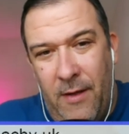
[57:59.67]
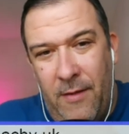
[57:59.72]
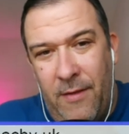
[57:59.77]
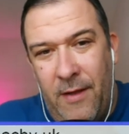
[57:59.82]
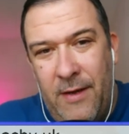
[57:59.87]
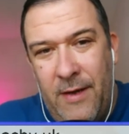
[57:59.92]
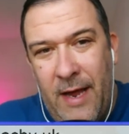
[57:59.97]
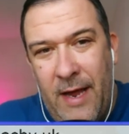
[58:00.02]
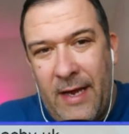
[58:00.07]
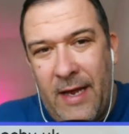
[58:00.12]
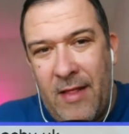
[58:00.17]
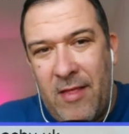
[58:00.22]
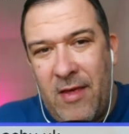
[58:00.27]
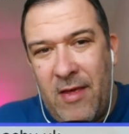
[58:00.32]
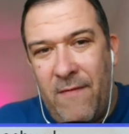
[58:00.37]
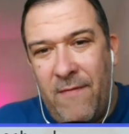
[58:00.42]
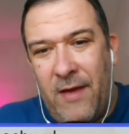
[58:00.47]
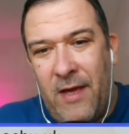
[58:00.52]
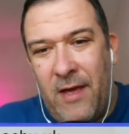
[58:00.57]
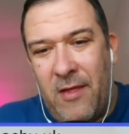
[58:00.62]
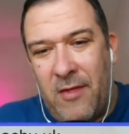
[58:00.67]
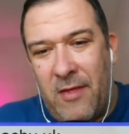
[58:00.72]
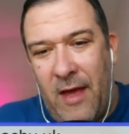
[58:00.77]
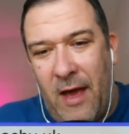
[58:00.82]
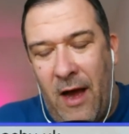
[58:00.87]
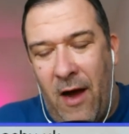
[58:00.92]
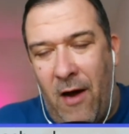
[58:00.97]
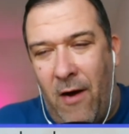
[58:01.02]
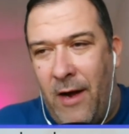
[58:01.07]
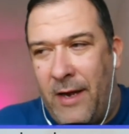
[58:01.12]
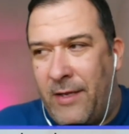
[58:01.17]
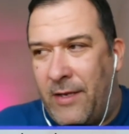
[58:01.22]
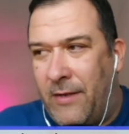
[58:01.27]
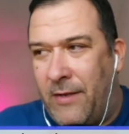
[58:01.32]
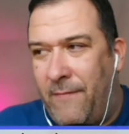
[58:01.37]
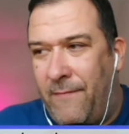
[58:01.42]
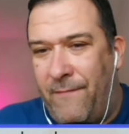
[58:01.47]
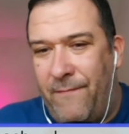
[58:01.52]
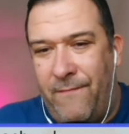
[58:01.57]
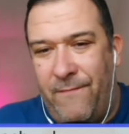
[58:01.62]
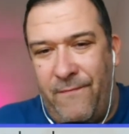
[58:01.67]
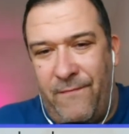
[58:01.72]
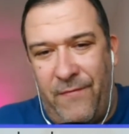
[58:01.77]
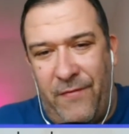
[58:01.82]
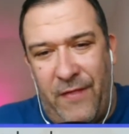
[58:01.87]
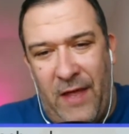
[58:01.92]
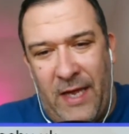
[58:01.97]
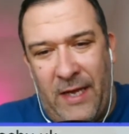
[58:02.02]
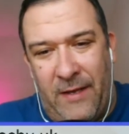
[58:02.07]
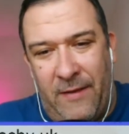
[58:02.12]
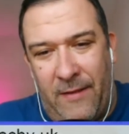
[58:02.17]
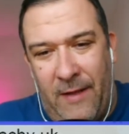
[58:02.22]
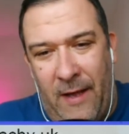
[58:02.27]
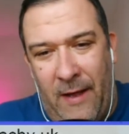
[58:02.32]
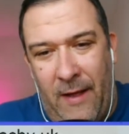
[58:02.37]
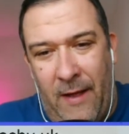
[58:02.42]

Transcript: The negative is that I think that,